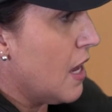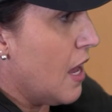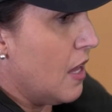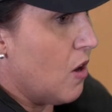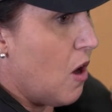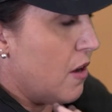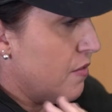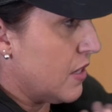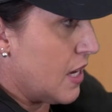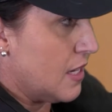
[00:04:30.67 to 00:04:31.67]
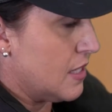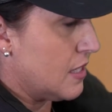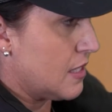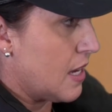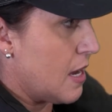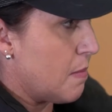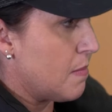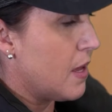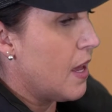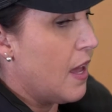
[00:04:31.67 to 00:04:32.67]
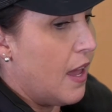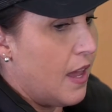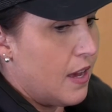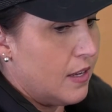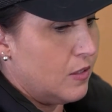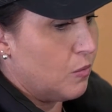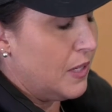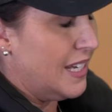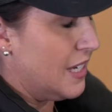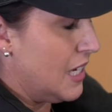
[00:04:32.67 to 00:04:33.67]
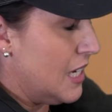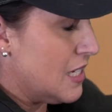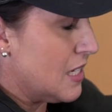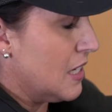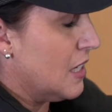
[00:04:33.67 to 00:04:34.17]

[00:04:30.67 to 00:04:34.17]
and all of the cousins come, and we eat,